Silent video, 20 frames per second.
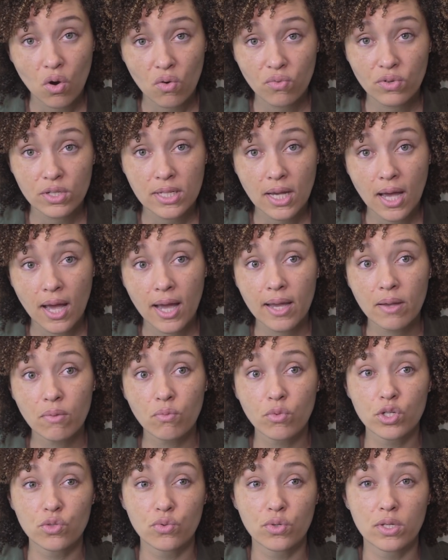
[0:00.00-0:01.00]
over
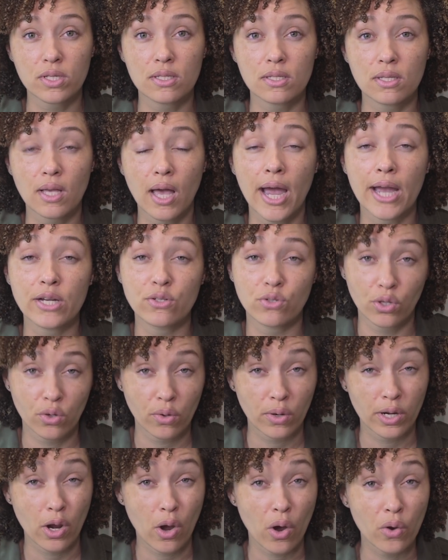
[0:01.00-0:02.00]
time, which was
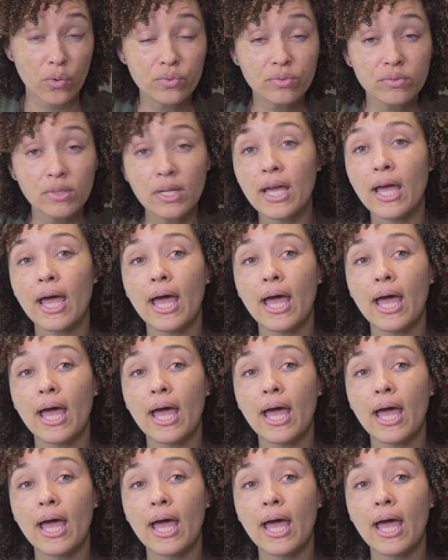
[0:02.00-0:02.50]
hydroquinone.